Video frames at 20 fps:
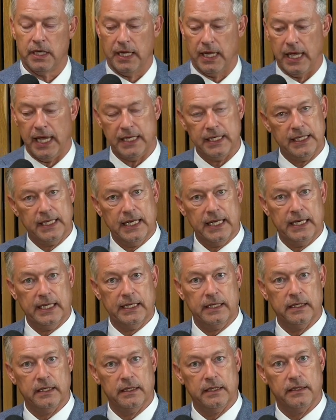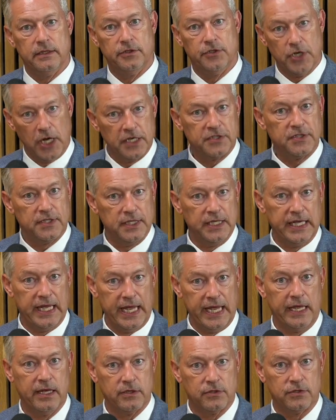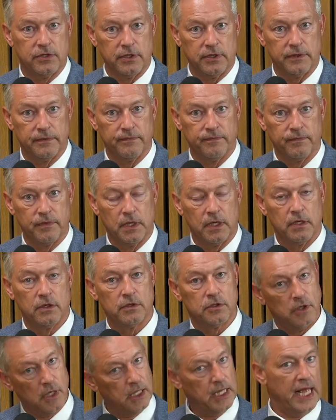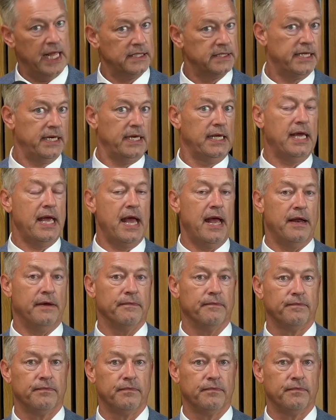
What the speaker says: and getting just the answer. So I'll ask it again.